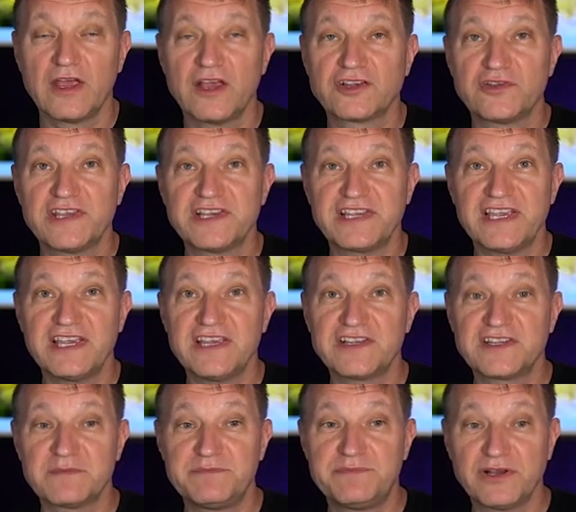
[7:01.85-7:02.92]
So this
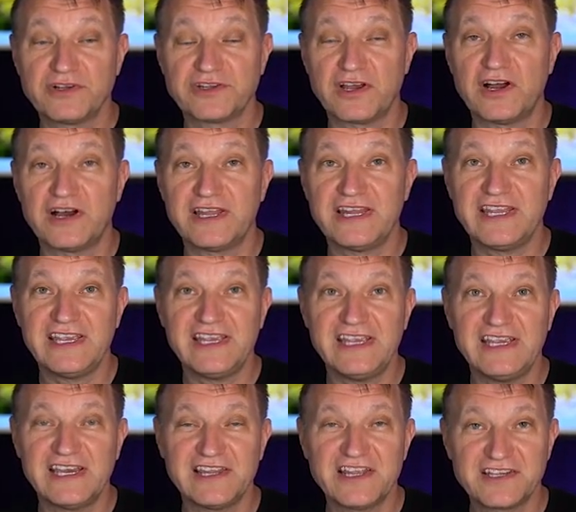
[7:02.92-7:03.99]
is built on
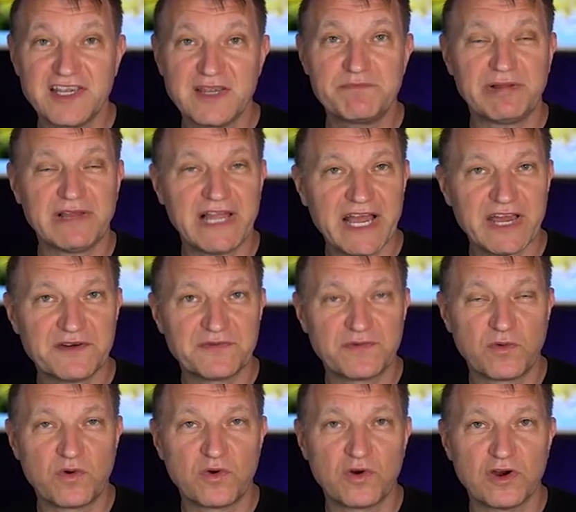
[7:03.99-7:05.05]
the same
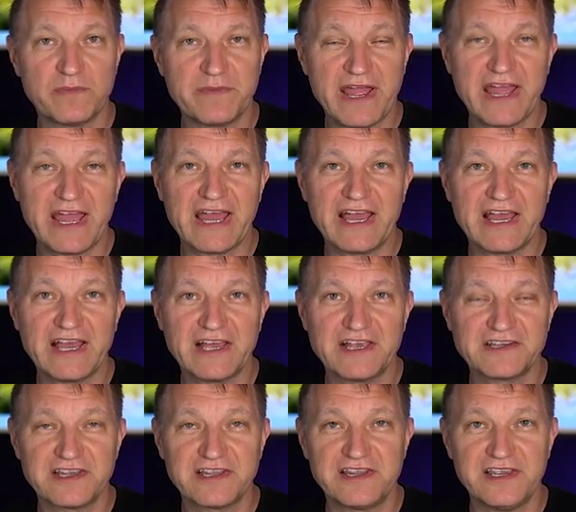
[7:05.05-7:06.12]
platform
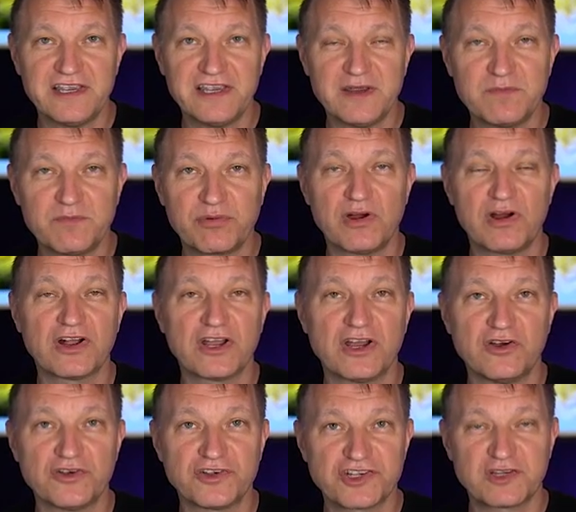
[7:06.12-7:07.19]
as the
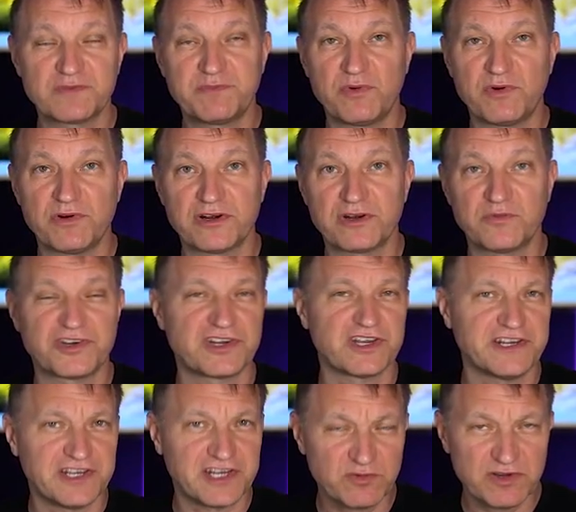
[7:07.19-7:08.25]
Bronco Sport, which
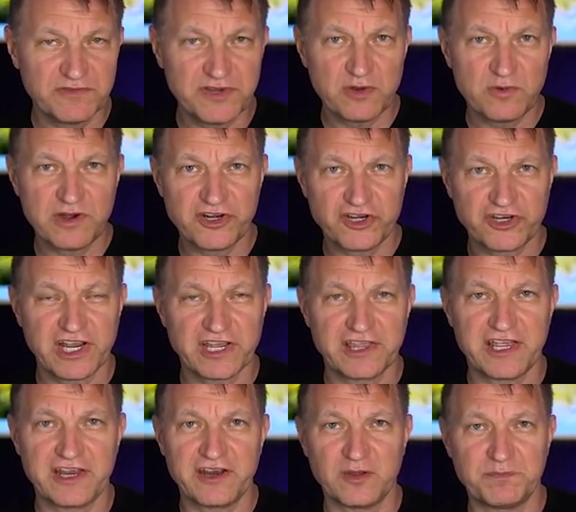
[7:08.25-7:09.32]
I did a review on. Check
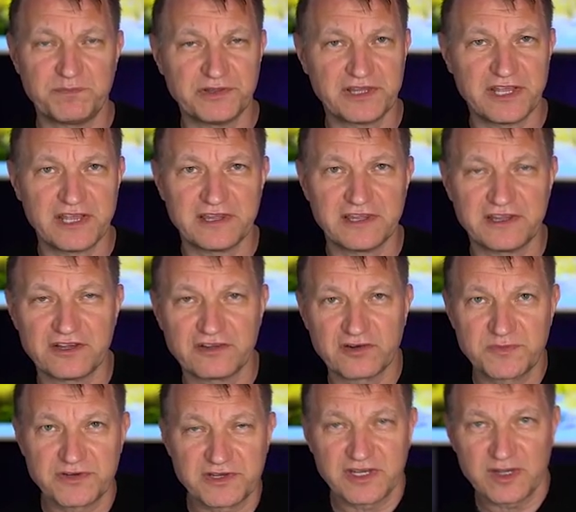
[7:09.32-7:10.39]
that out. I'll put that in the
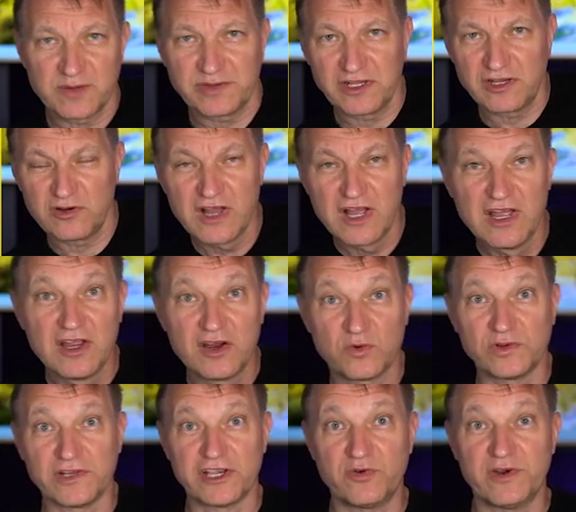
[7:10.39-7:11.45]
description down below.
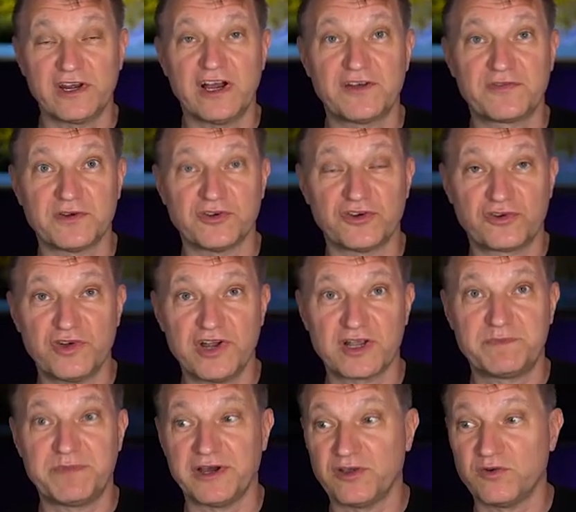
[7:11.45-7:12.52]
Really great off-road
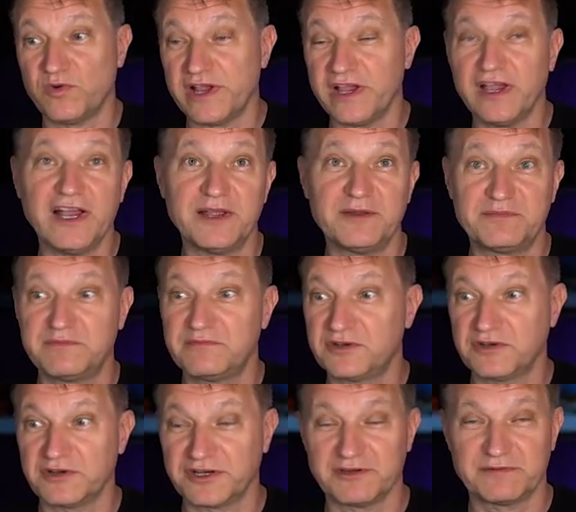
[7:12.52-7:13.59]
truck, by the way. I
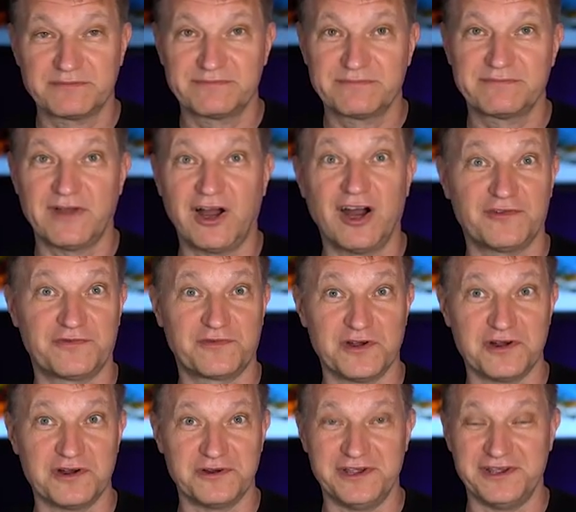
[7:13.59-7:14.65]
took it
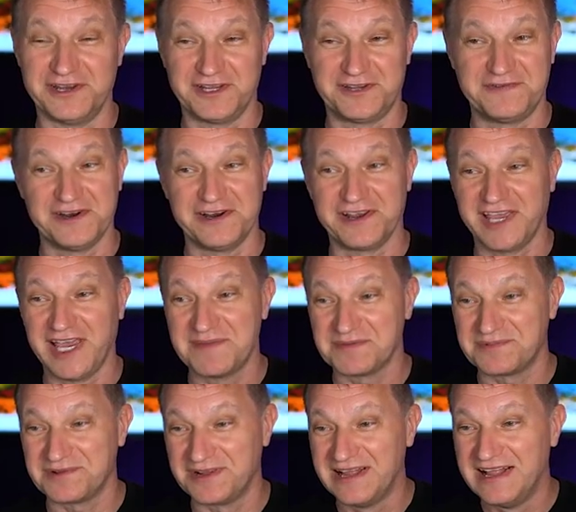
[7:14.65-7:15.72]
off-road and it's very
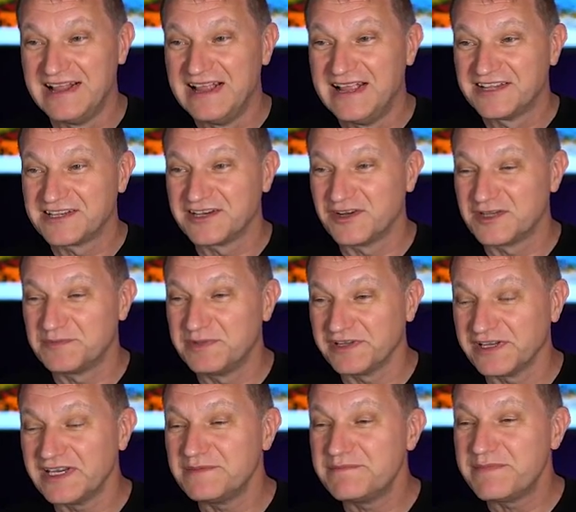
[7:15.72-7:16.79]
capable. So it's built
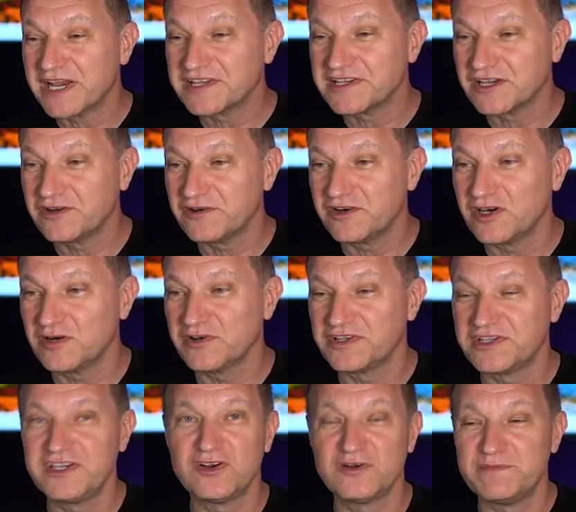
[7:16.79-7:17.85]
in Mexico, in
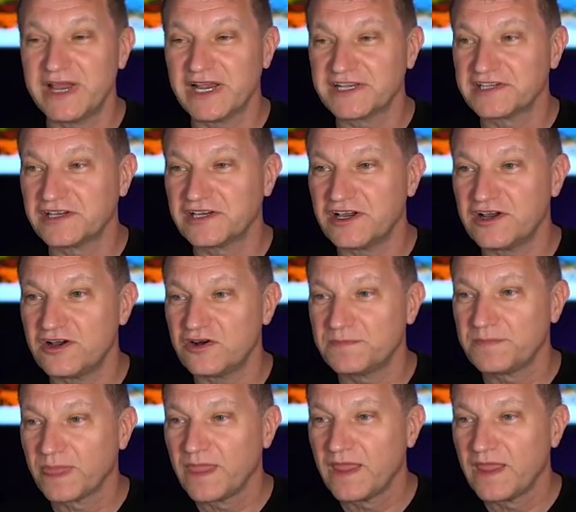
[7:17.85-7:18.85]
Hermosillo, Mexico.